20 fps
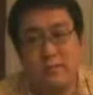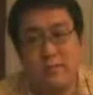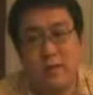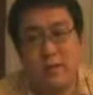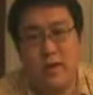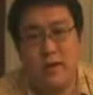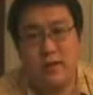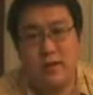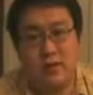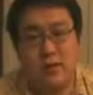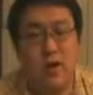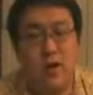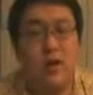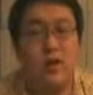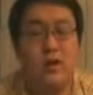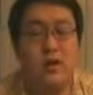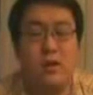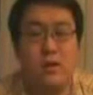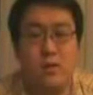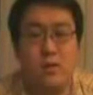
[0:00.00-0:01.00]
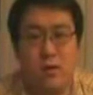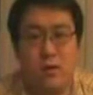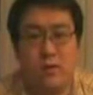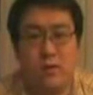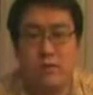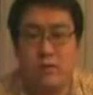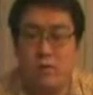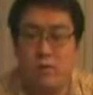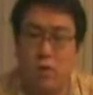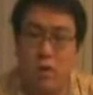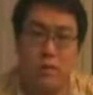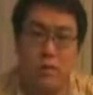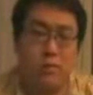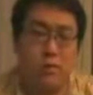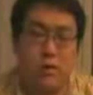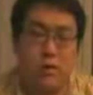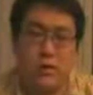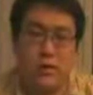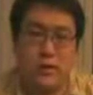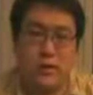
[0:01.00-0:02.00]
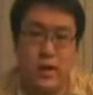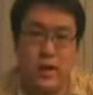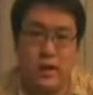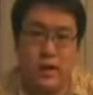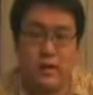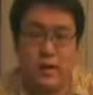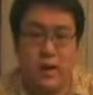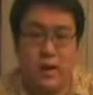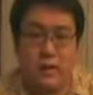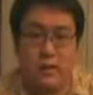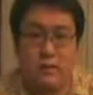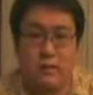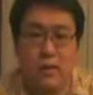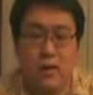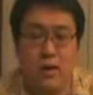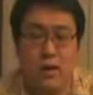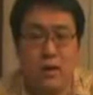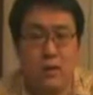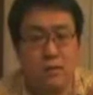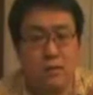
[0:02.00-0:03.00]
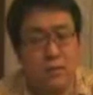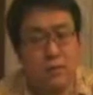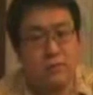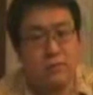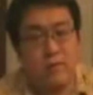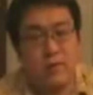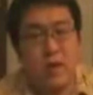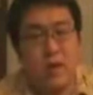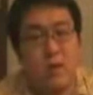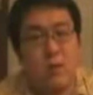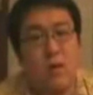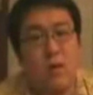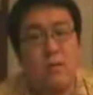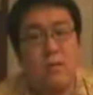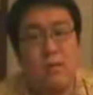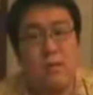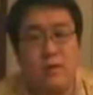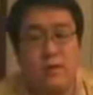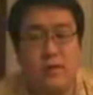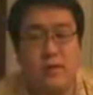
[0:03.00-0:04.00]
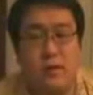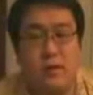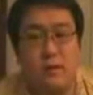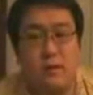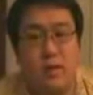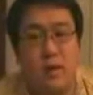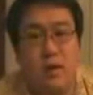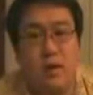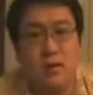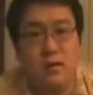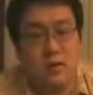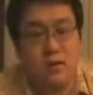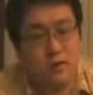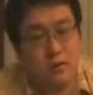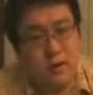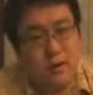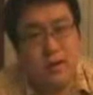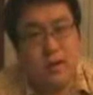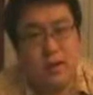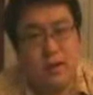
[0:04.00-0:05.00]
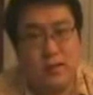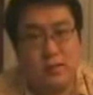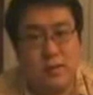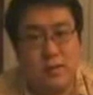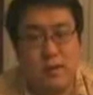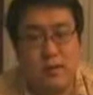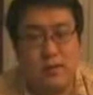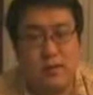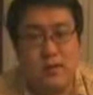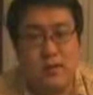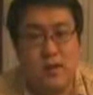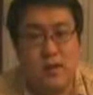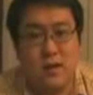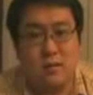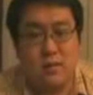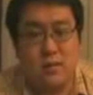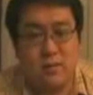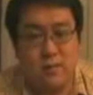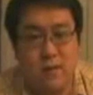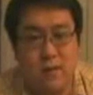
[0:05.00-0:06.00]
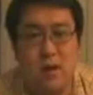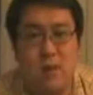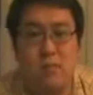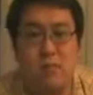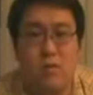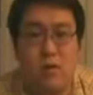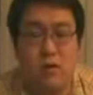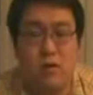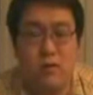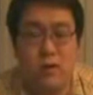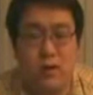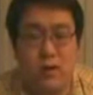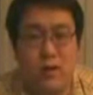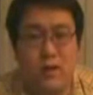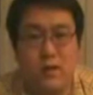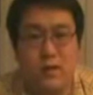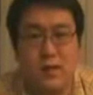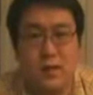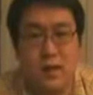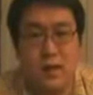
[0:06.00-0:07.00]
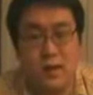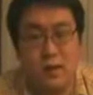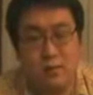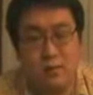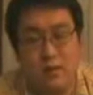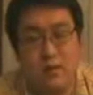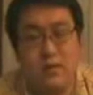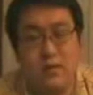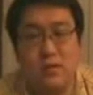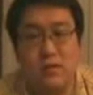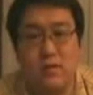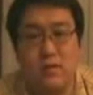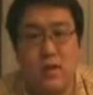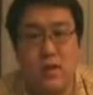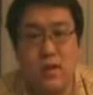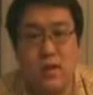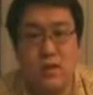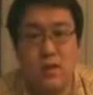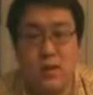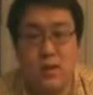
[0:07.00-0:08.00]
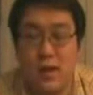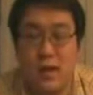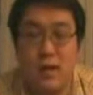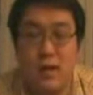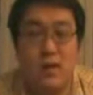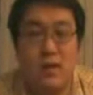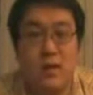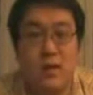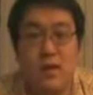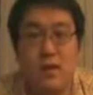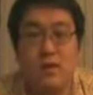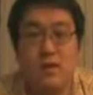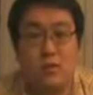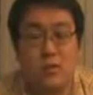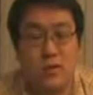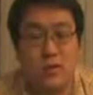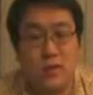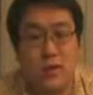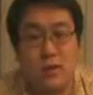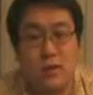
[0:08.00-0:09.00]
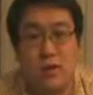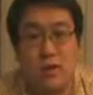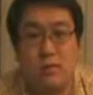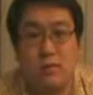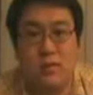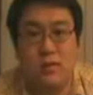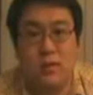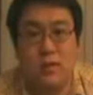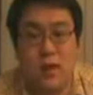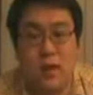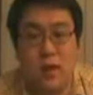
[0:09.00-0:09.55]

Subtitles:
displays is only going to work for one person at a time. But for that one person, the 3D experience is going to be far more realistic and immersive than anything else we see in homes